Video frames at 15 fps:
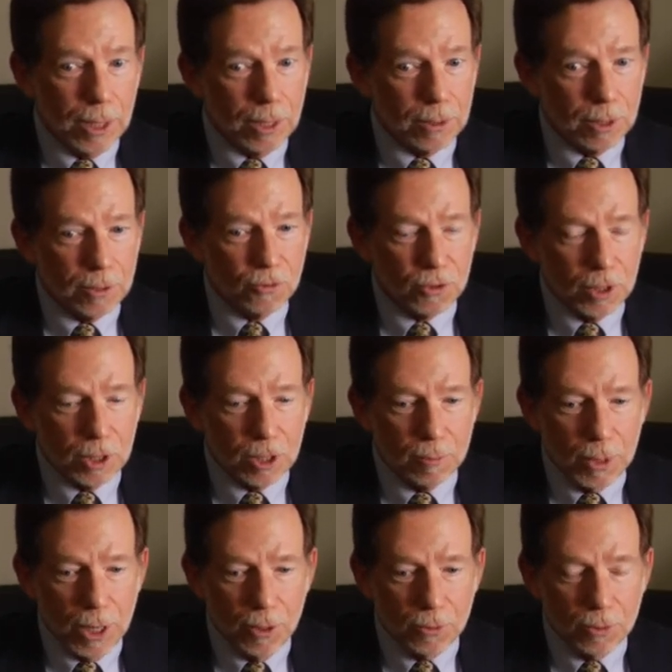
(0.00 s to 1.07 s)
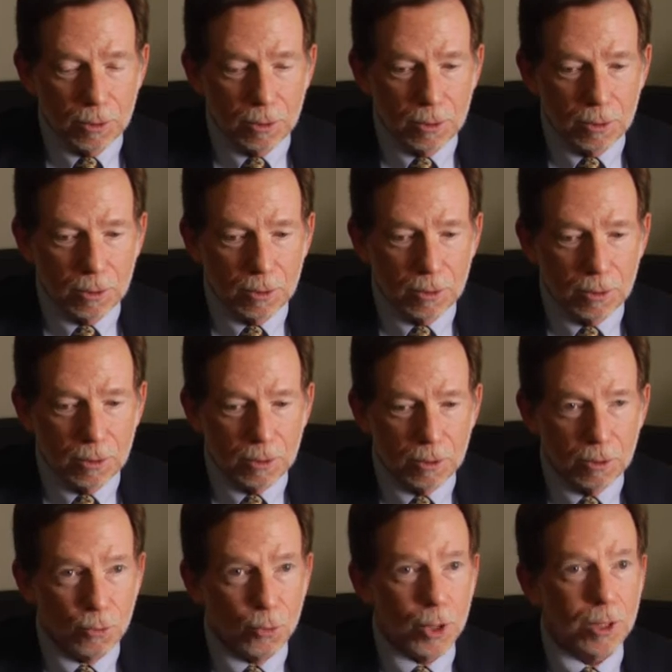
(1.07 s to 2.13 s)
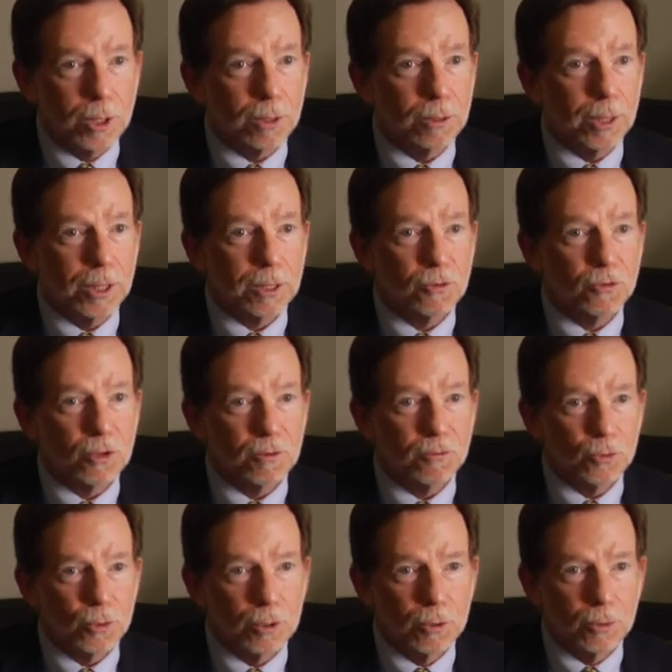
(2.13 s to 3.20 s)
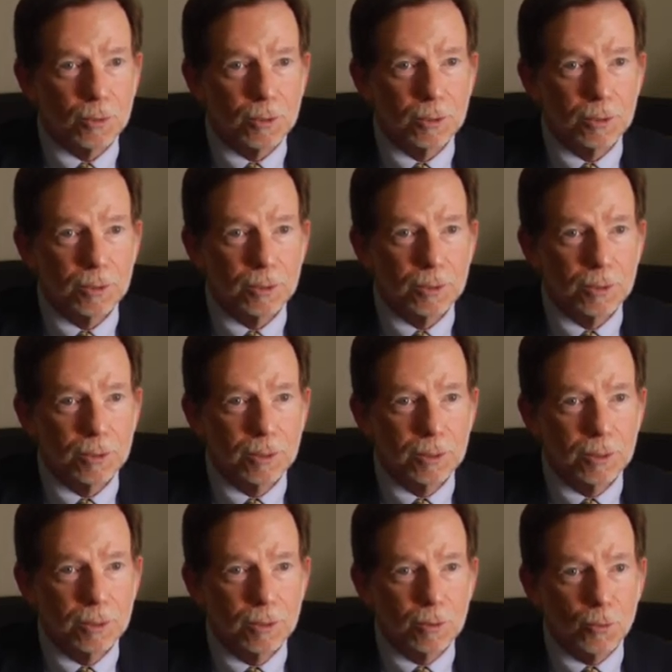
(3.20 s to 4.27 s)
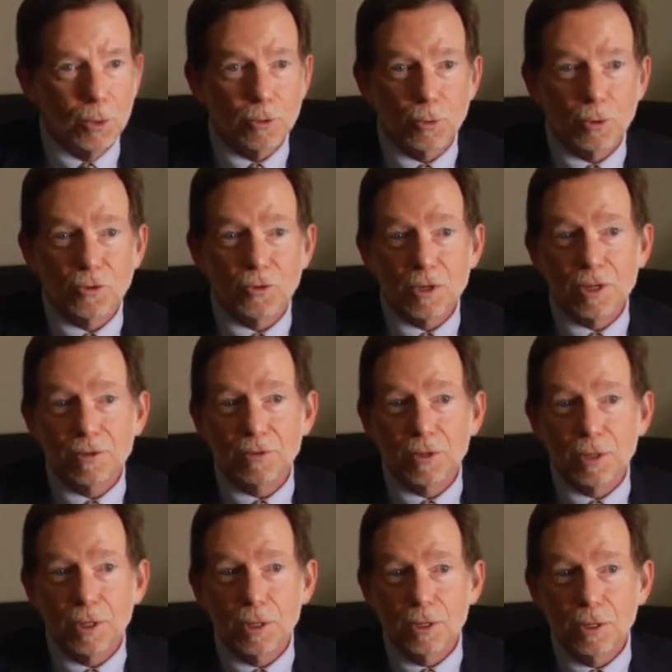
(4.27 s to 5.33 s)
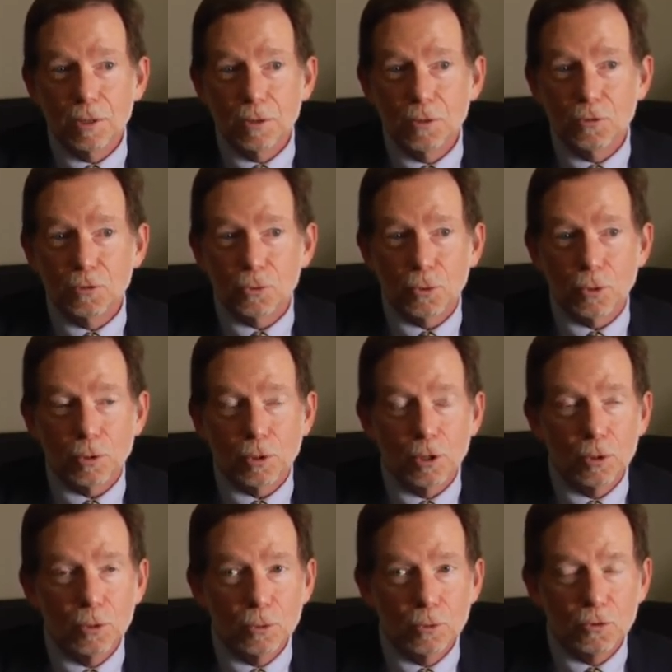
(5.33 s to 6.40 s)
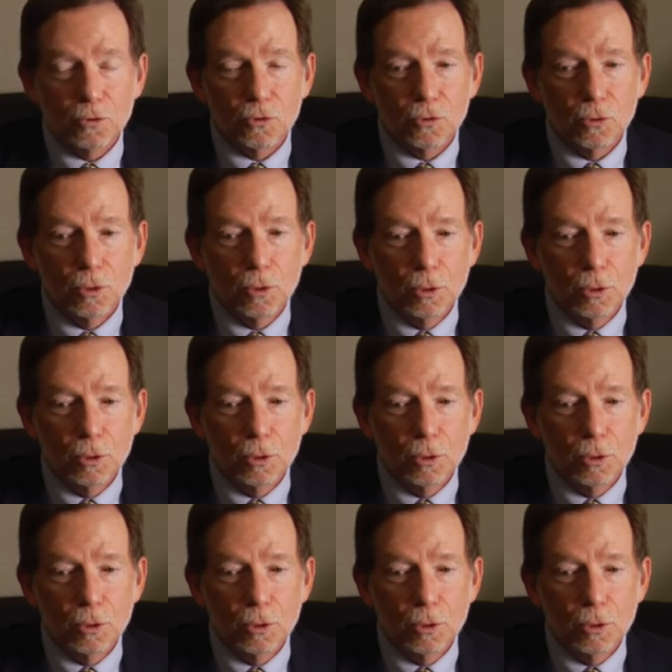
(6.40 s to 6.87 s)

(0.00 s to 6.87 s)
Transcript: And let's think about creating a legacy for you, whether it's DVDs or notes,